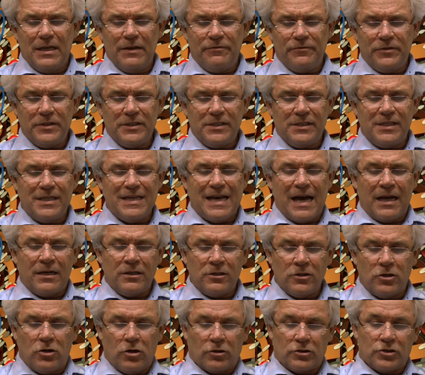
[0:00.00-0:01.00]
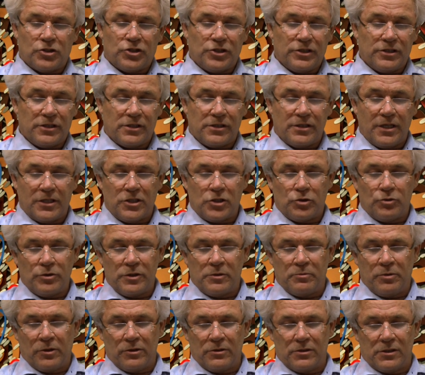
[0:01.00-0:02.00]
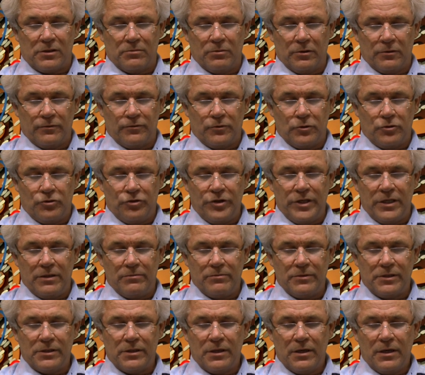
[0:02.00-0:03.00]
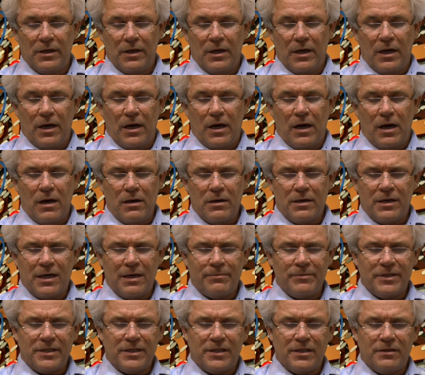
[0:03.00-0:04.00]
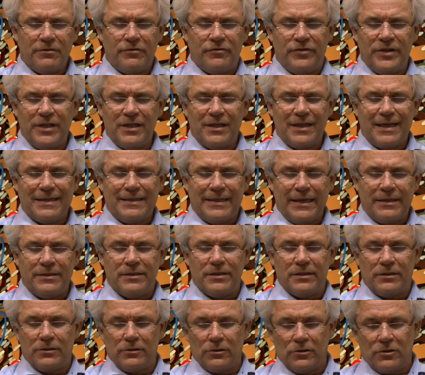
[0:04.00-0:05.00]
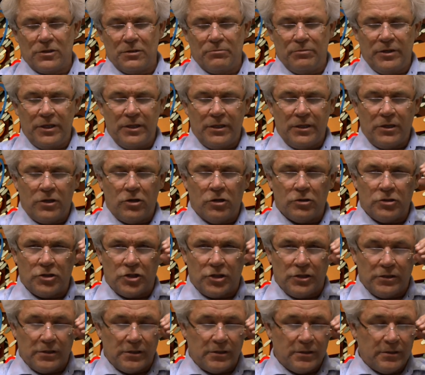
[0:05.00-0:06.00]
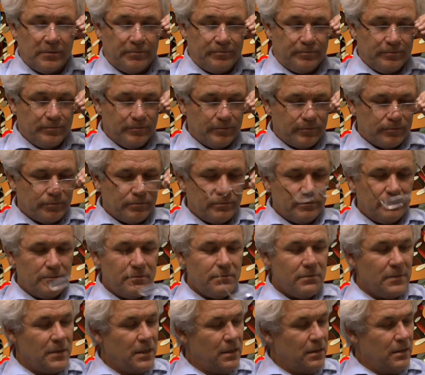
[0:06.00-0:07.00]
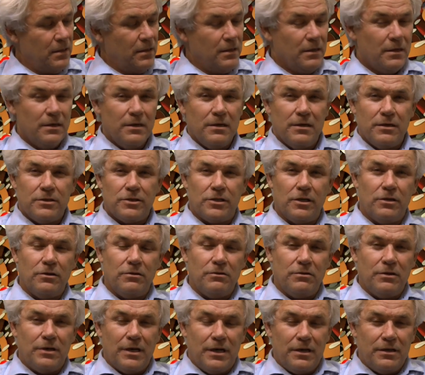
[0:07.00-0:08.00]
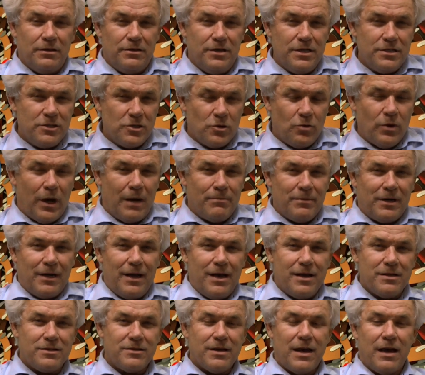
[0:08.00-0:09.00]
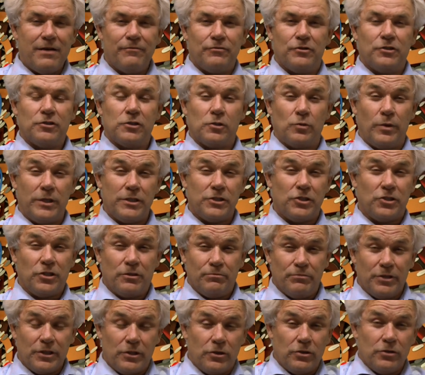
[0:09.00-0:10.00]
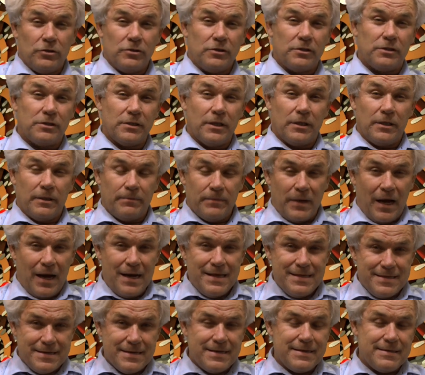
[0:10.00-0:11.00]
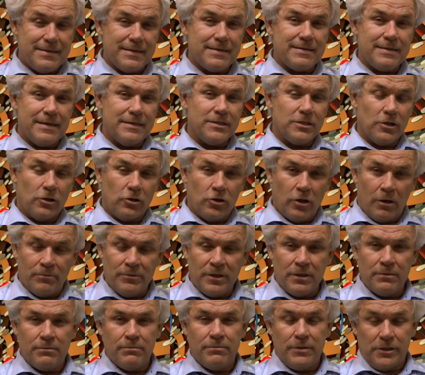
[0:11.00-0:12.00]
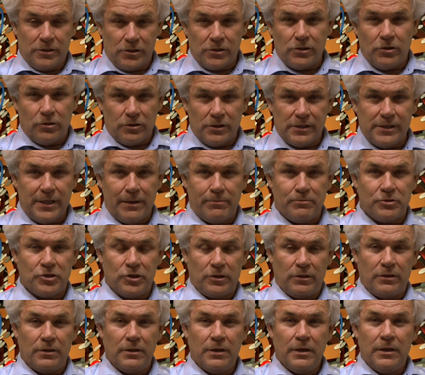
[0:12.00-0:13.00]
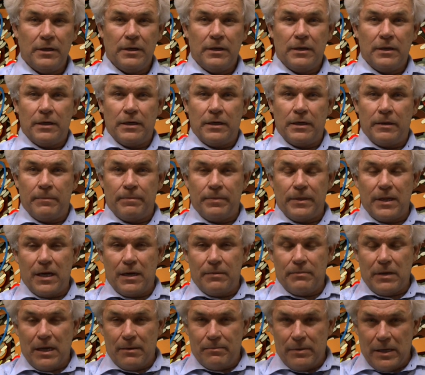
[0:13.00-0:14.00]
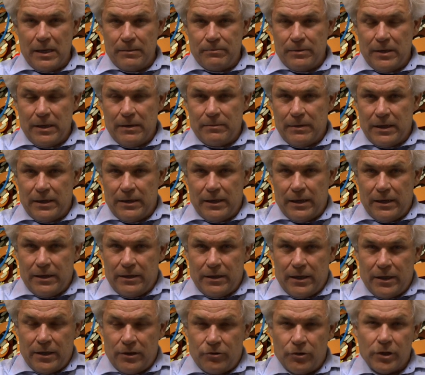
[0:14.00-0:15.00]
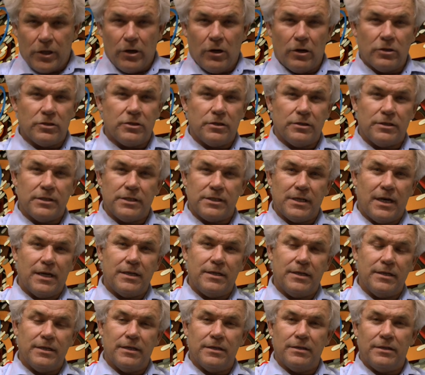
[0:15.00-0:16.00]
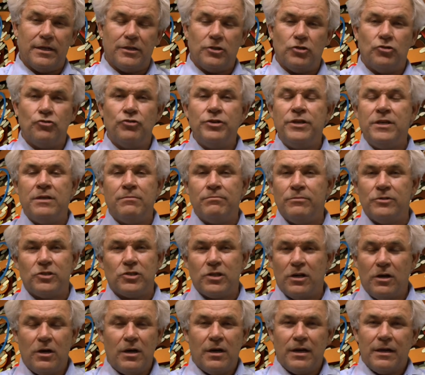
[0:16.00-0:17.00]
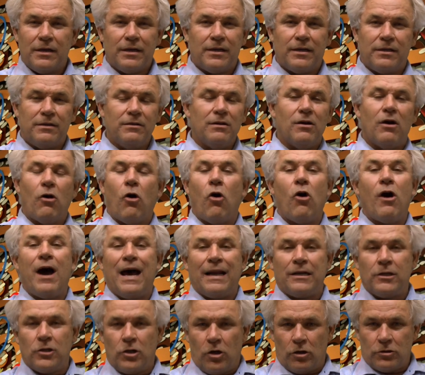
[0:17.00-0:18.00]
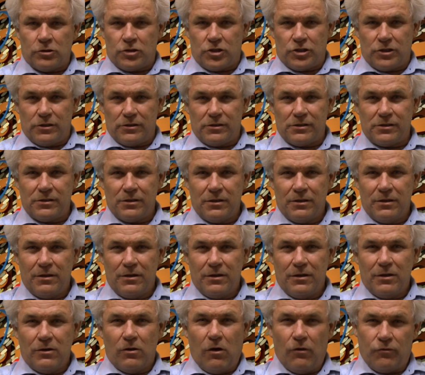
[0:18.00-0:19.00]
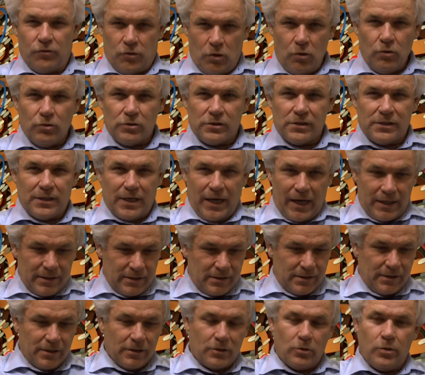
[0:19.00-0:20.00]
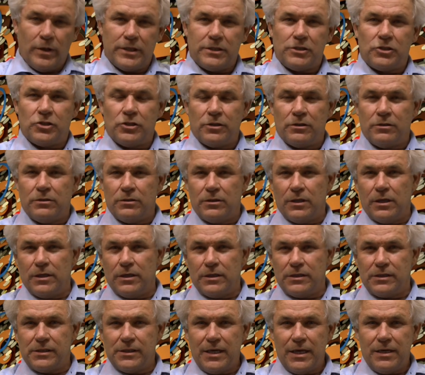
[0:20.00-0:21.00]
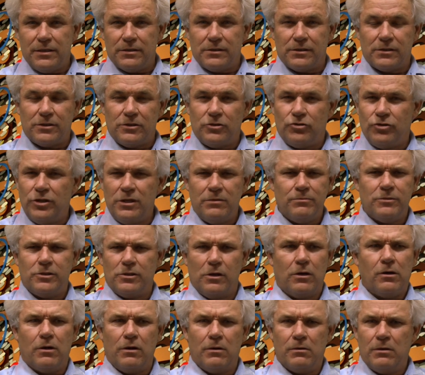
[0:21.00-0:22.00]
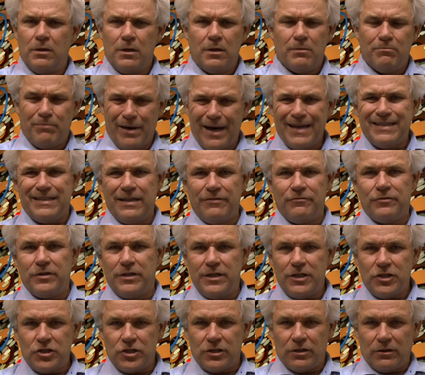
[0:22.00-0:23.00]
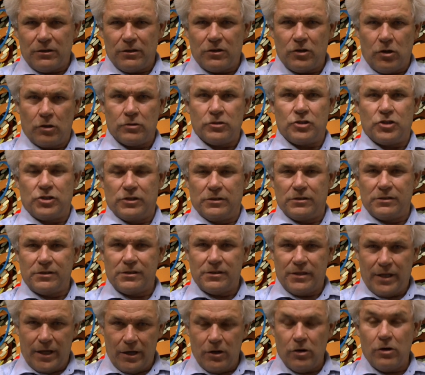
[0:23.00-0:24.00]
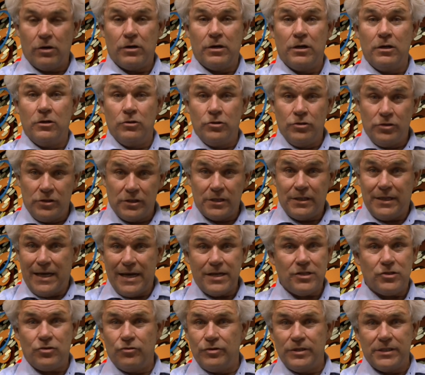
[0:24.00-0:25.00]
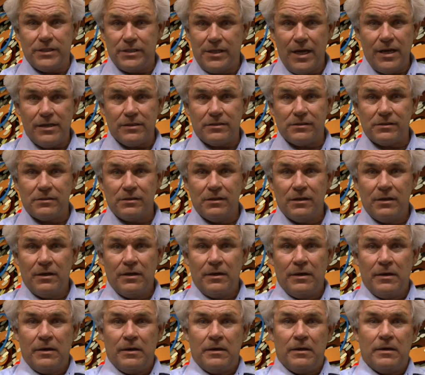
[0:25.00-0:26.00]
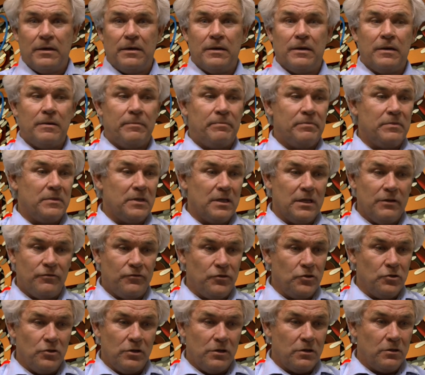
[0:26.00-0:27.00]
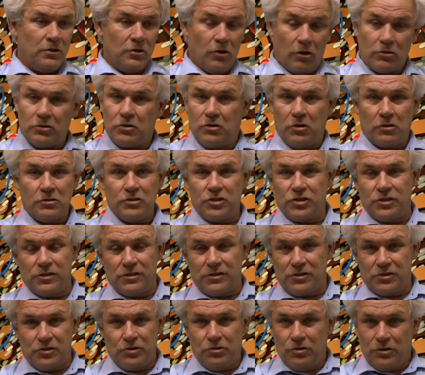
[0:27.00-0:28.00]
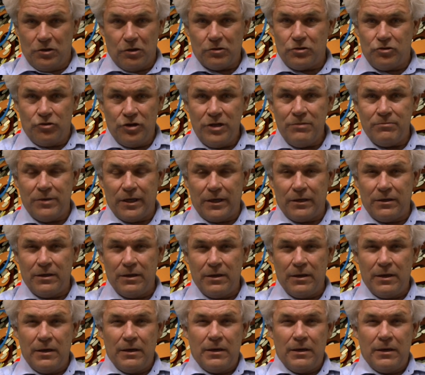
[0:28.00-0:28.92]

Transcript: If it's the unconscious that's responsible for dreams, how come it can feel identical to being conscious? So this I'm glad to have this question because I think that there's a common misconception in regard to this idea that dreams are unconscious. Of course, as the question says, dreams are by definition conscious. They are hallucinatory states. If you are not conscious, you're not dreaming.